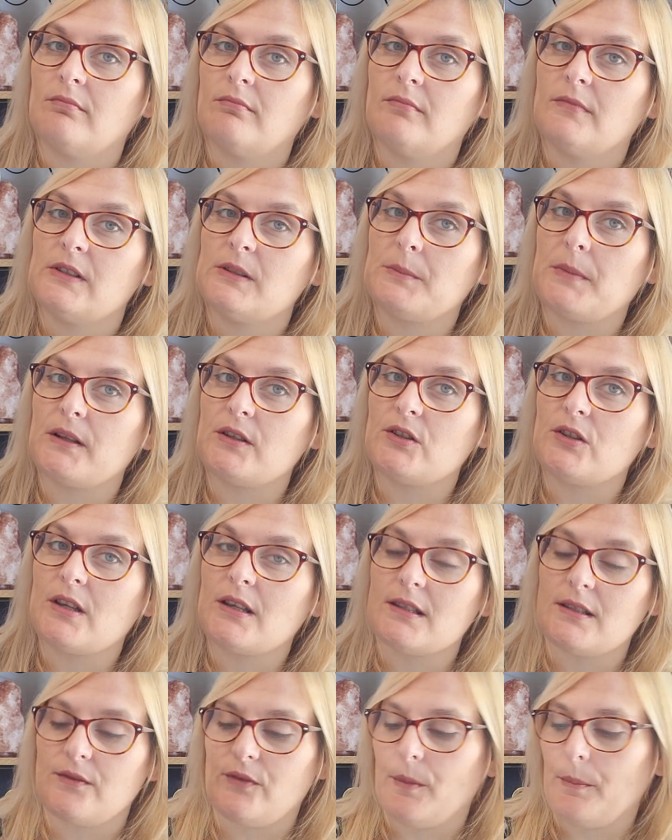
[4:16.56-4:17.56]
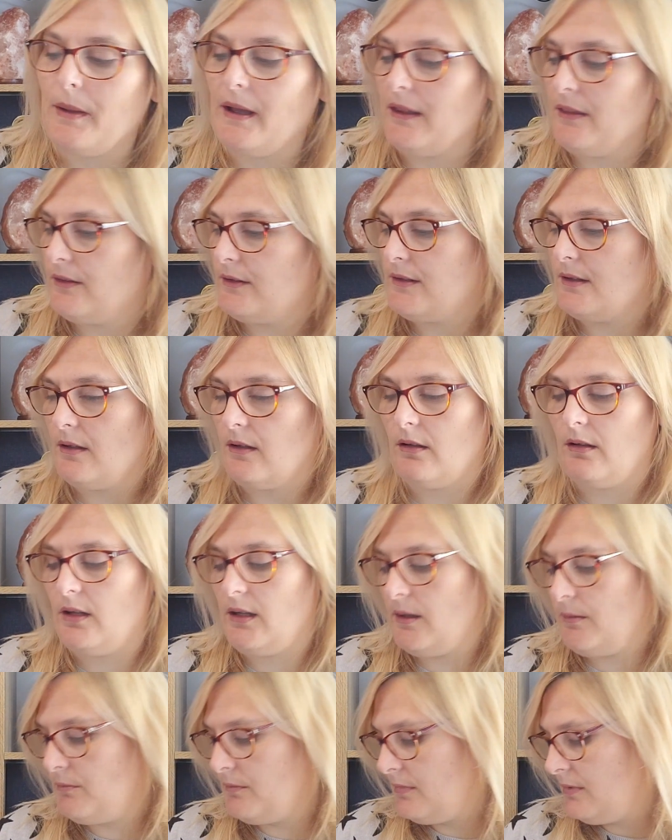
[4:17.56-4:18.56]
Sponges for bath
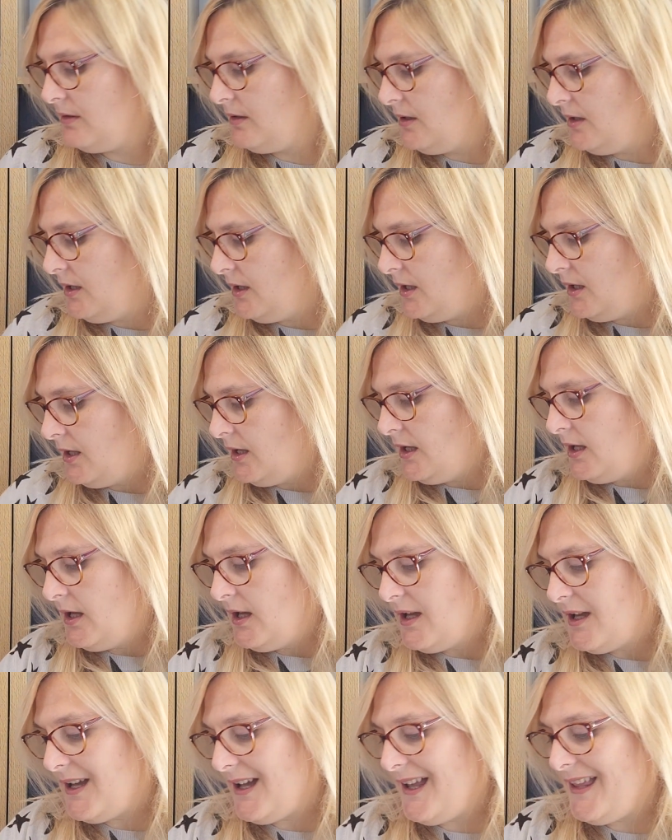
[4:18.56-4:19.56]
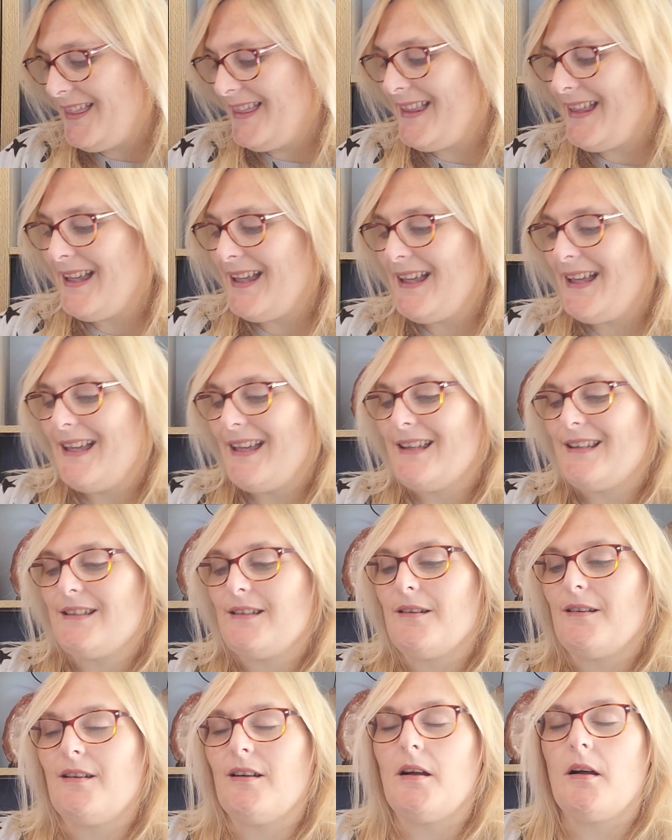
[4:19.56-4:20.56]
time. And then
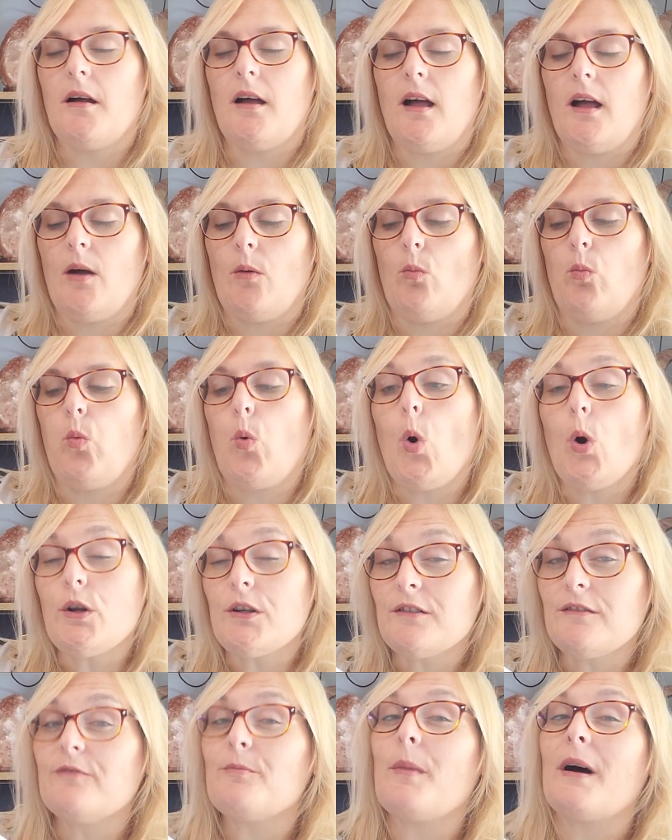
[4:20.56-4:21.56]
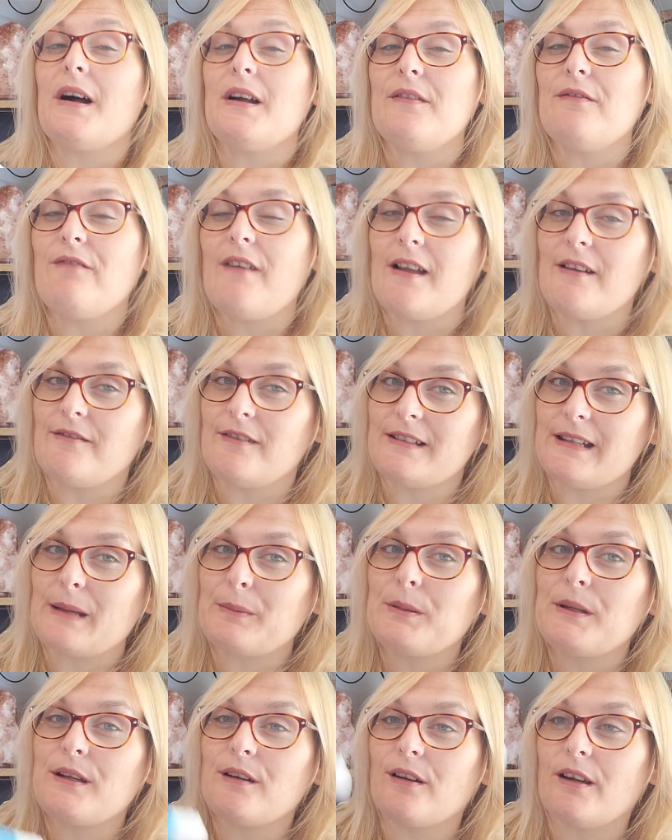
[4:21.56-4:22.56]
one of my favourite
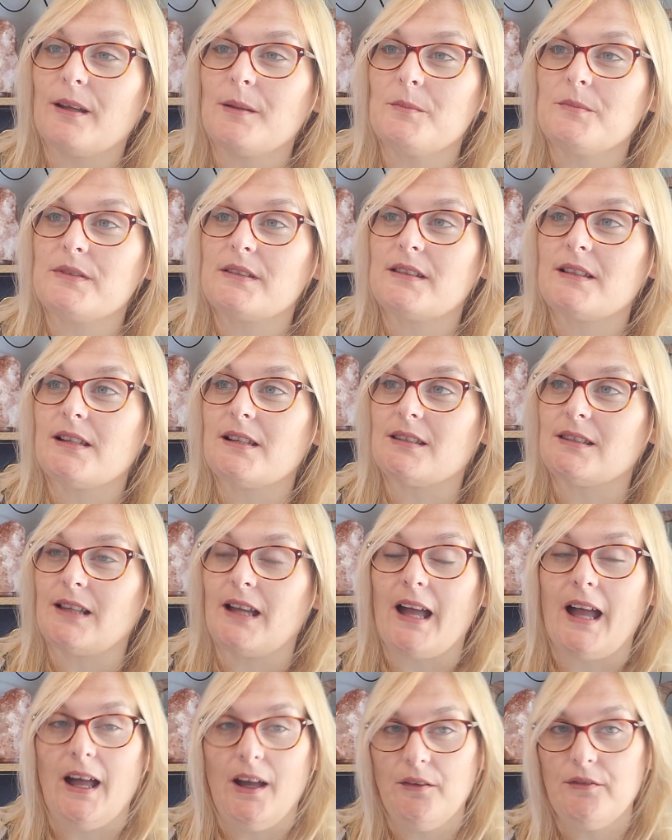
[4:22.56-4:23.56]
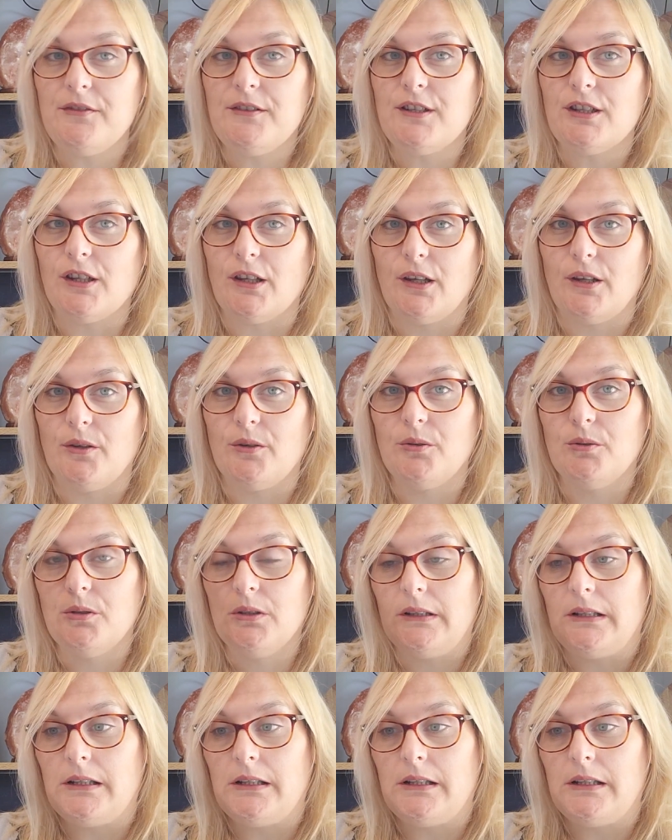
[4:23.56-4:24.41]
nappy creams, because I have 2.